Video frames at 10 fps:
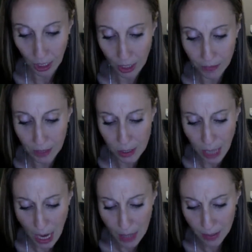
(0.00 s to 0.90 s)
If it is
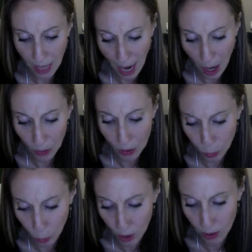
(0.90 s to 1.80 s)
asked, how is
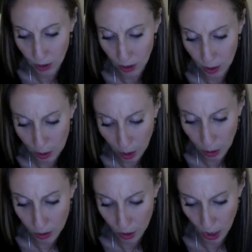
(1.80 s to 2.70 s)
one to know
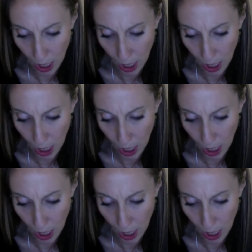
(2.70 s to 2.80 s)
such a